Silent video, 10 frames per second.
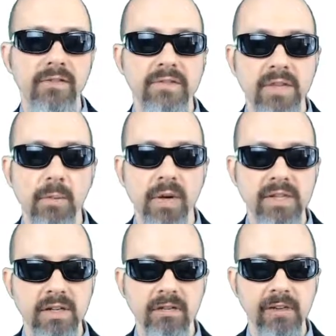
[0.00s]

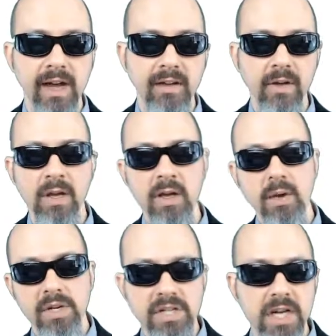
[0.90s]
0.05.
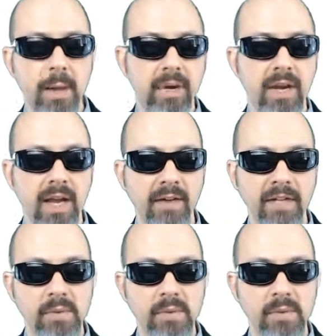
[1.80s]
We chop it in half because